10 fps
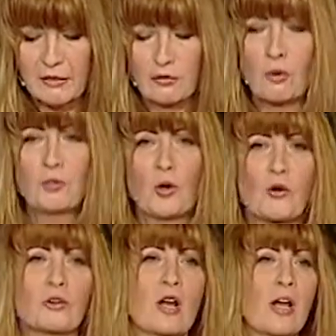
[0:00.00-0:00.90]
from
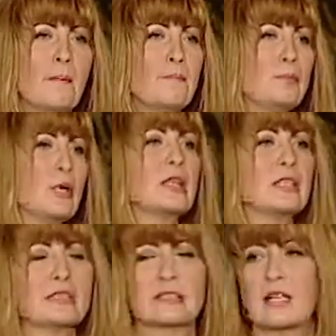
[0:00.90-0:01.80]
your
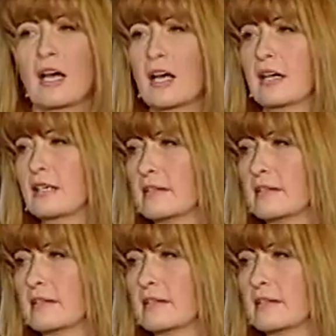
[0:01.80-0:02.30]
brother's eye.